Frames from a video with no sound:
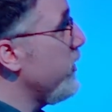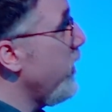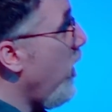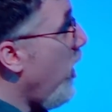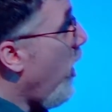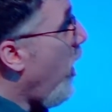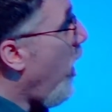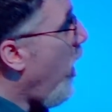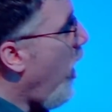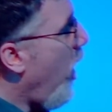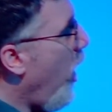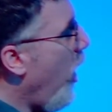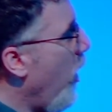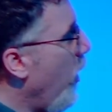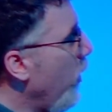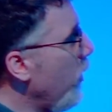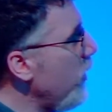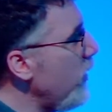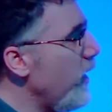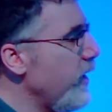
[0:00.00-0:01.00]

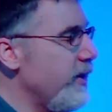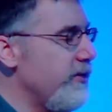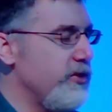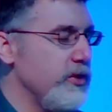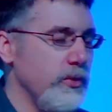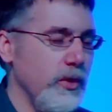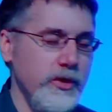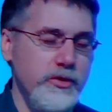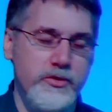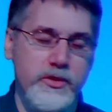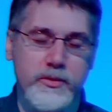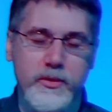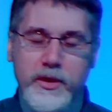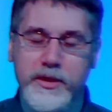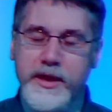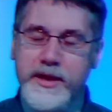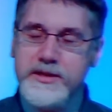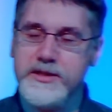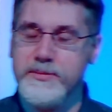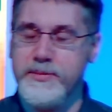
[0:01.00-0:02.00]
Whole, and if you're wondering what
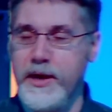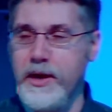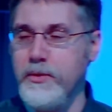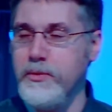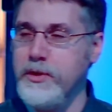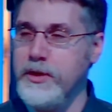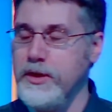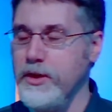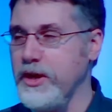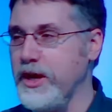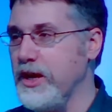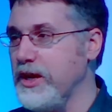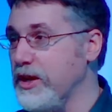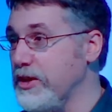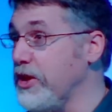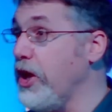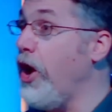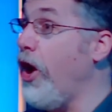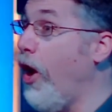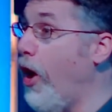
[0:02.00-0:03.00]
that's about, we're looking at the
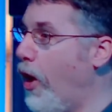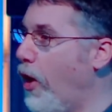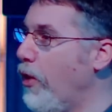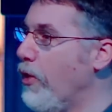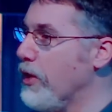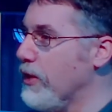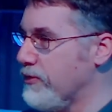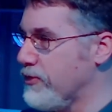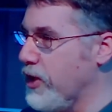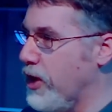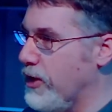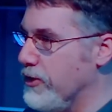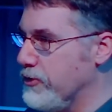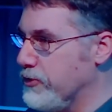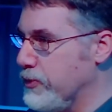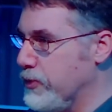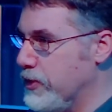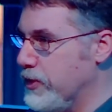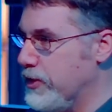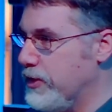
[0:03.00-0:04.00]
whole of God's
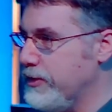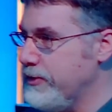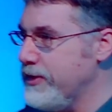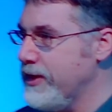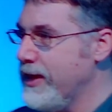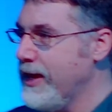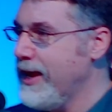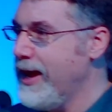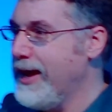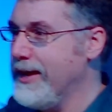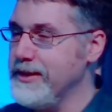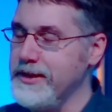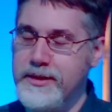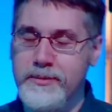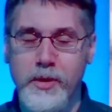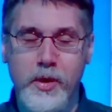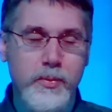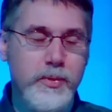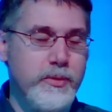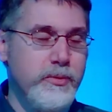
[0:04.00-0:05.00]
Word, and at the
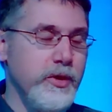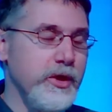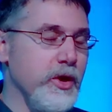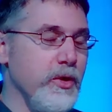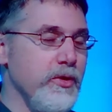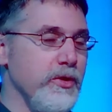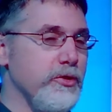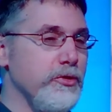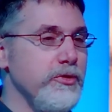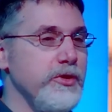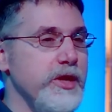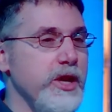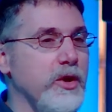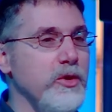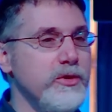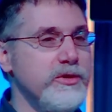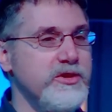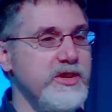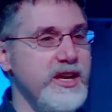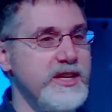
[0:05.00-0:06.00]
moment we're going through the Old
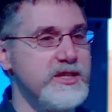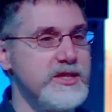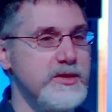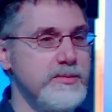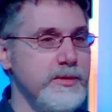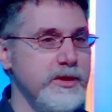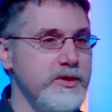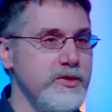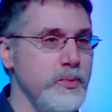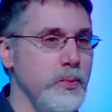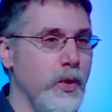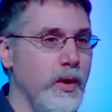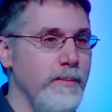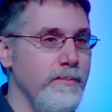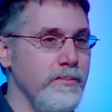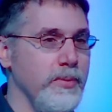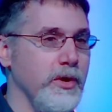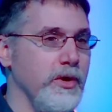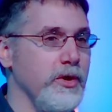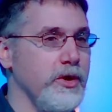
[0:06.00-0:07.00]
Testament, one
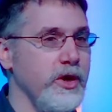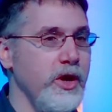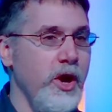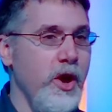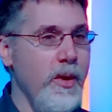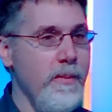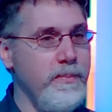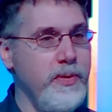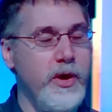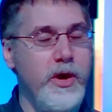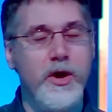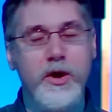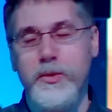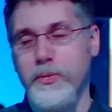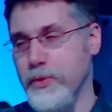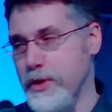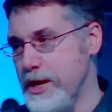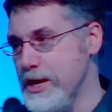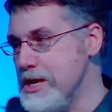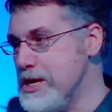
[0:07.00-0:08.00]
book per
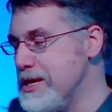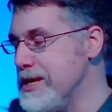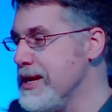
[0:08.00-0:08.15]
week,